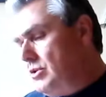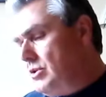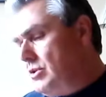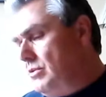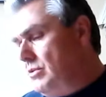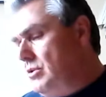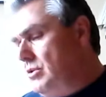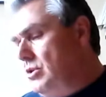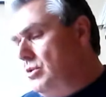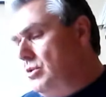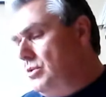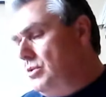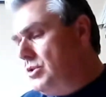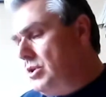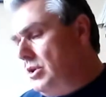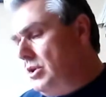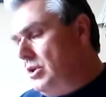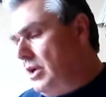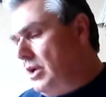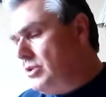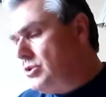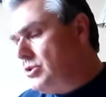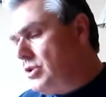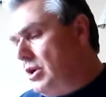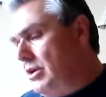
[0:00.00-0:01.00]
new
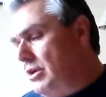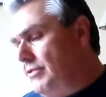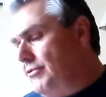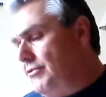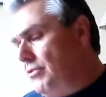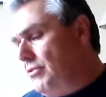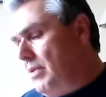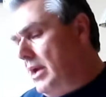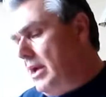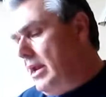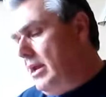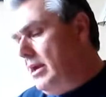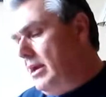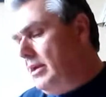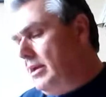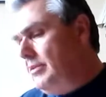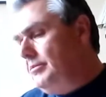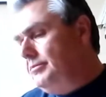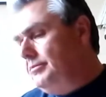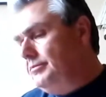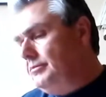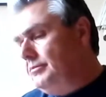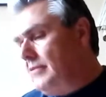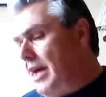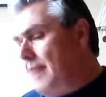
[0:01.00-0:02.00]
turf went in.
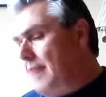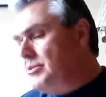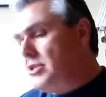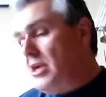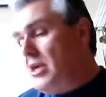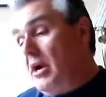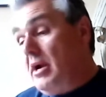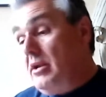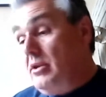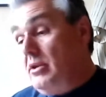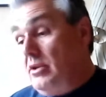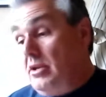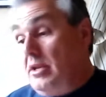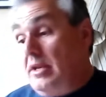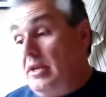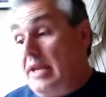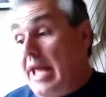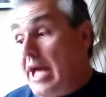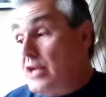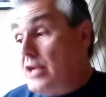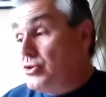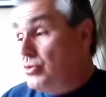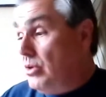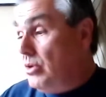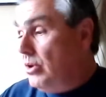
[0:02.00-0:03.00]
I'm sorry,
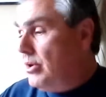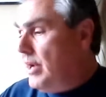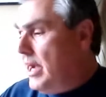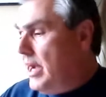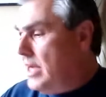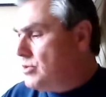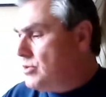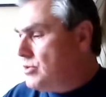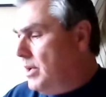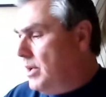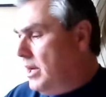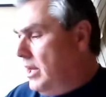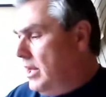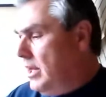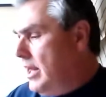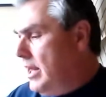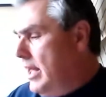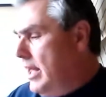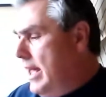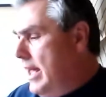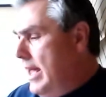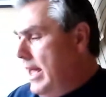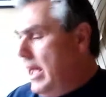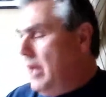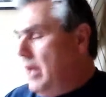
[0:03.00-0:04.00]
natural grass went in,
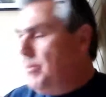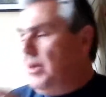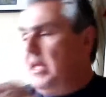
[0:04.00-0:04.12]
and